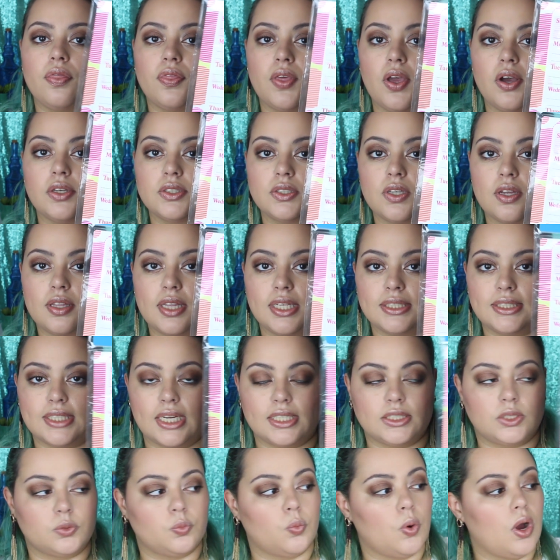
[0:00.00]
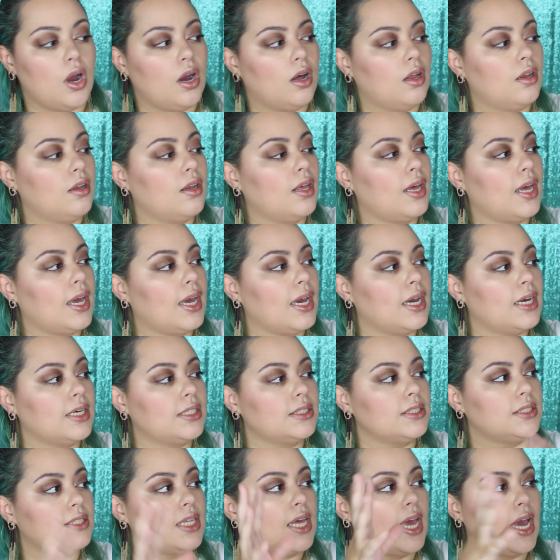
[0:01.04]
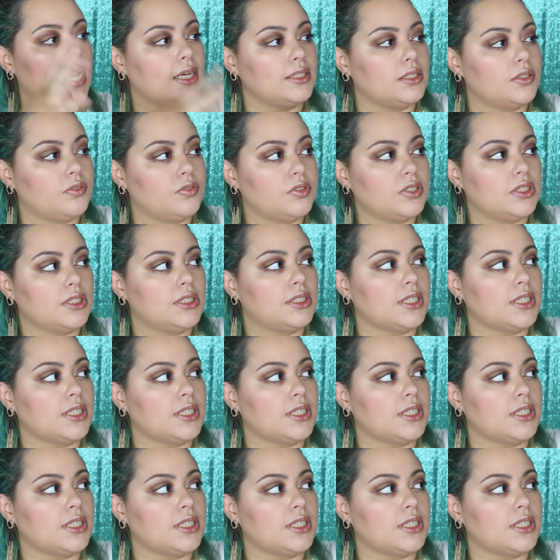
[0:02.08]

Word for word: They also have this as well, and they had different